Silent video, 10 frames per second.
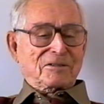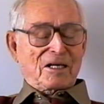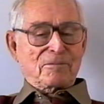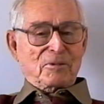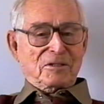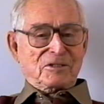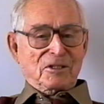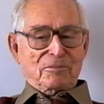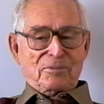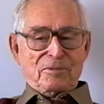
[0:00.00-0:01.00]

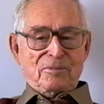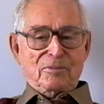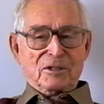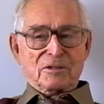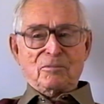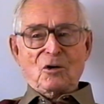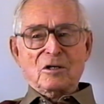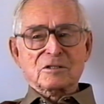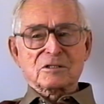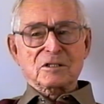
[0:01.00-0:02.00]
championship. But the
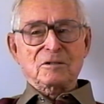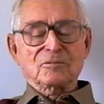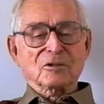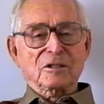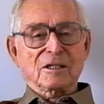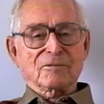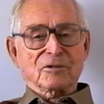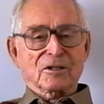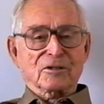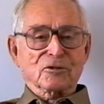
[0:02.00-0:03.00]
boys' team, we never
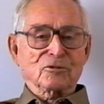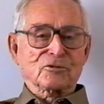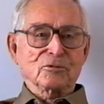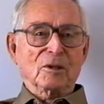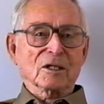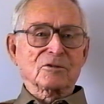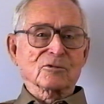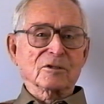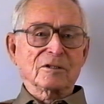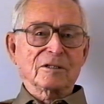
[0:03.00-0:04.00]
did do too much.
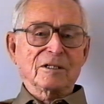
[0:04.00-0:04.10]
Really.